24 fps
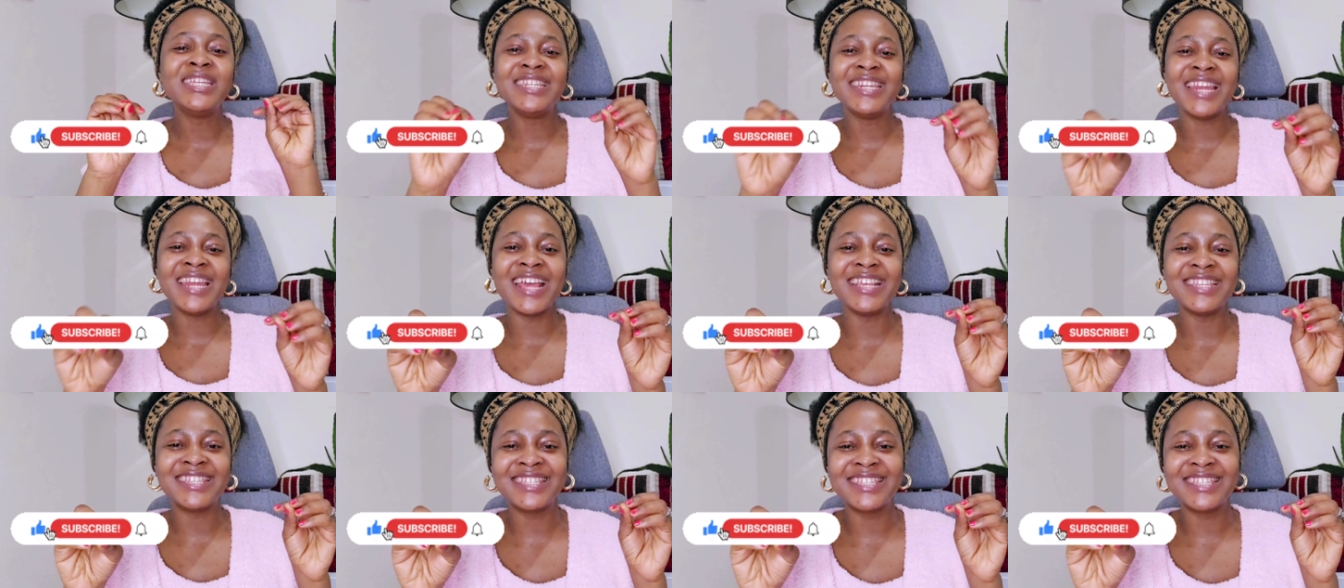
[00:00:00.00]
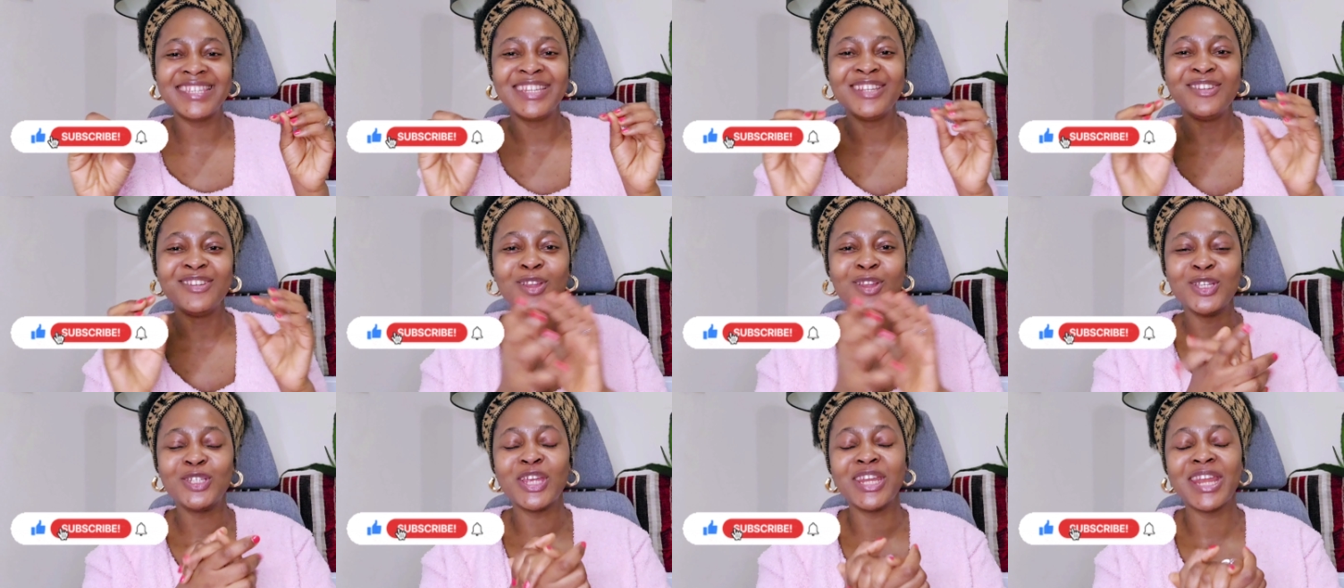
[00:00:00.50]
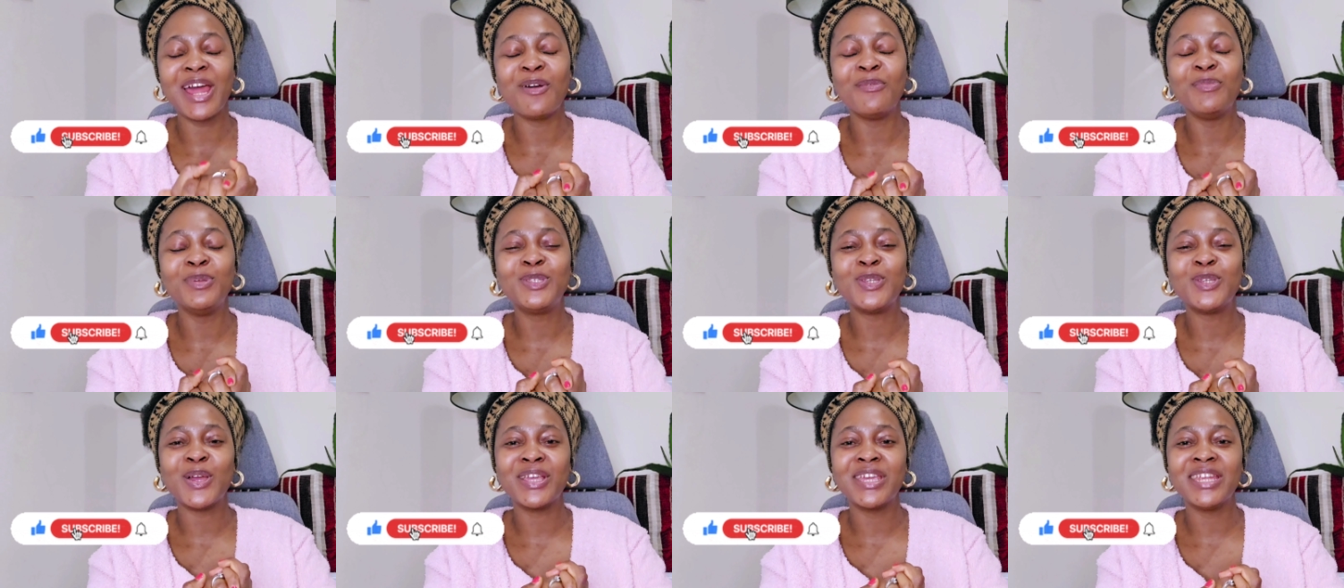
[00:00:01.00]
next lotion I'll be
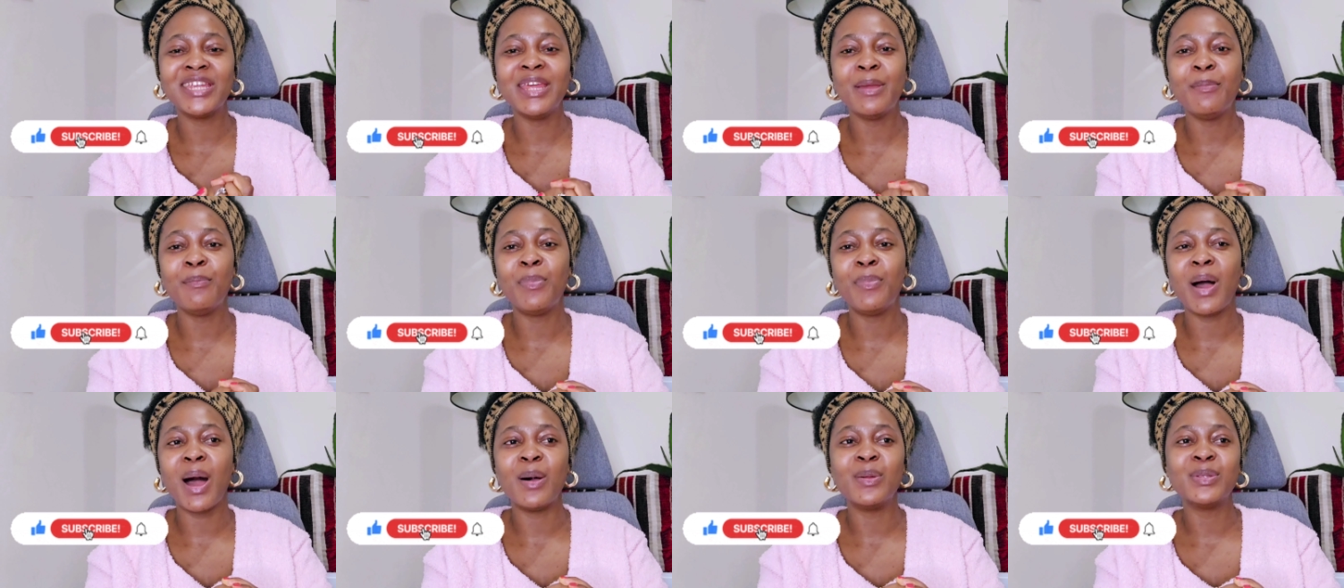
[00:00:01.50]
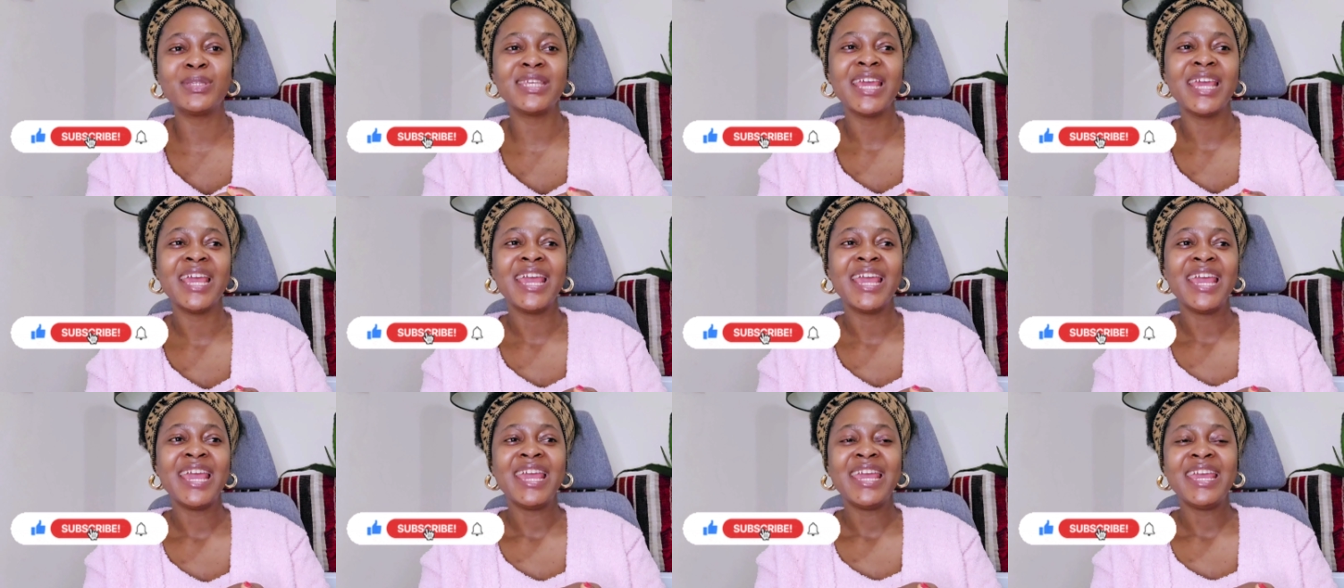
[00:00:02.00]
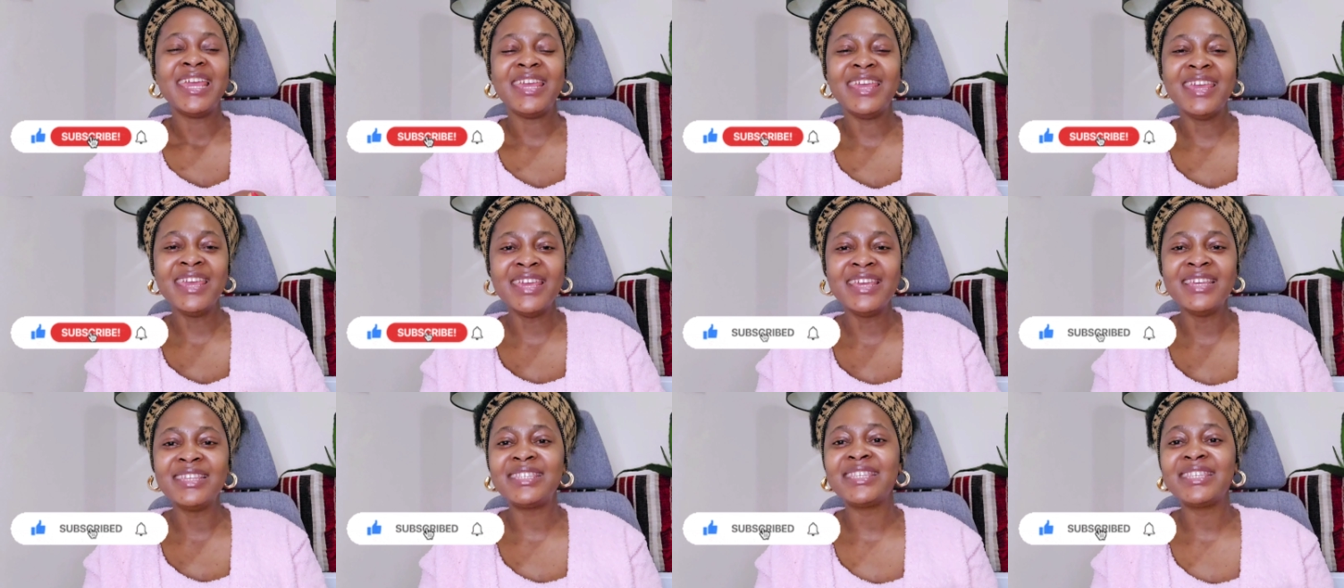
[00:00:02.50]
talking about
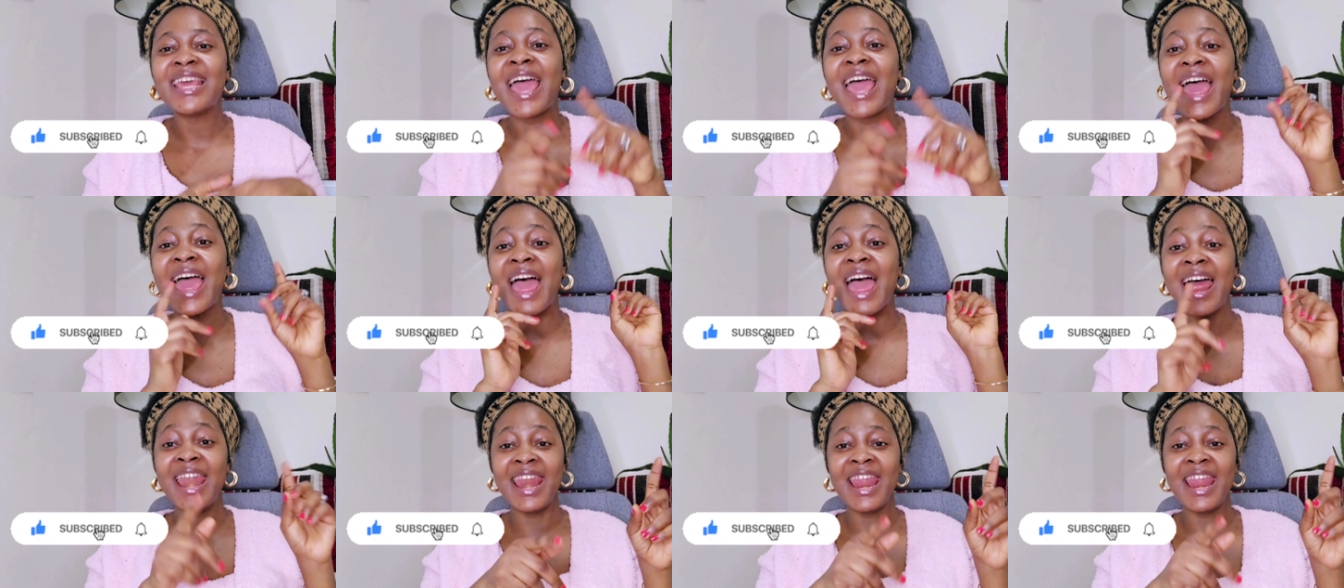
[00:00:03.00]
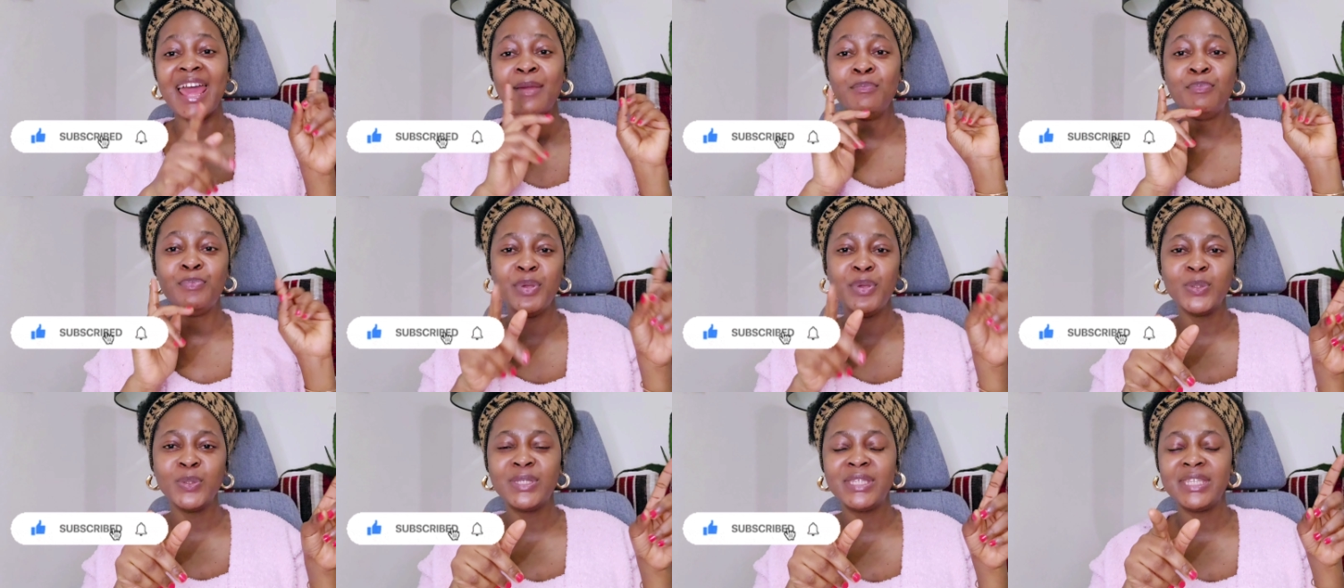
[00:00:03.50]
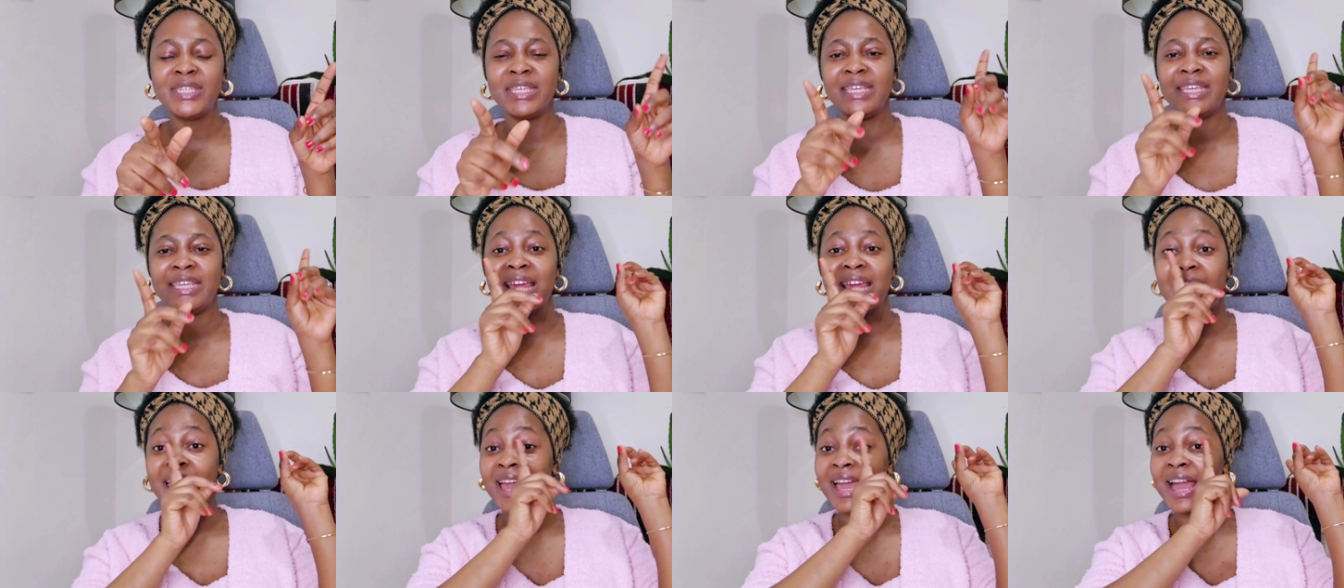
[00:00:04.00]
is LM
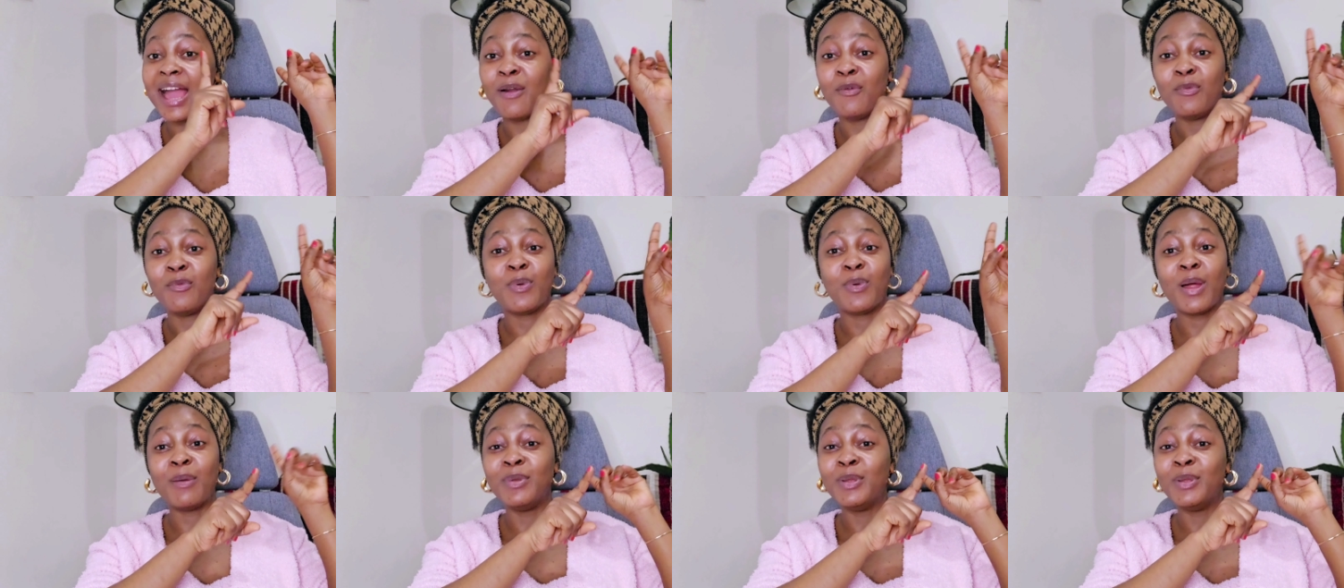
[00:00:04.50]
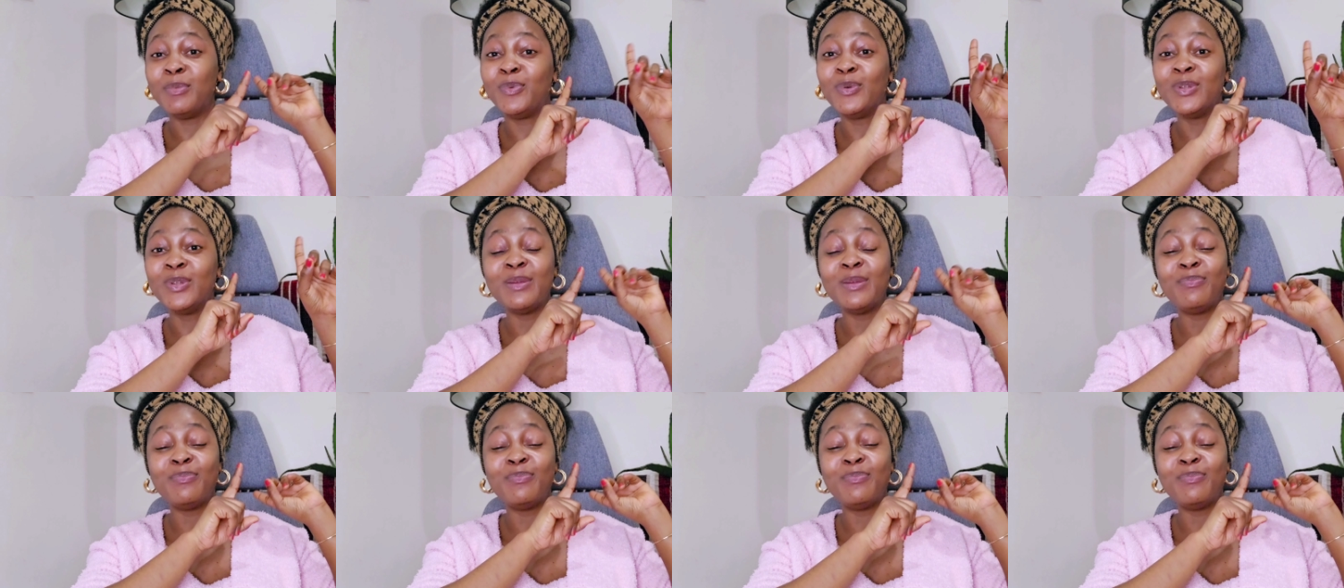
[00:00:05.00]
Beauty. I'll probably put the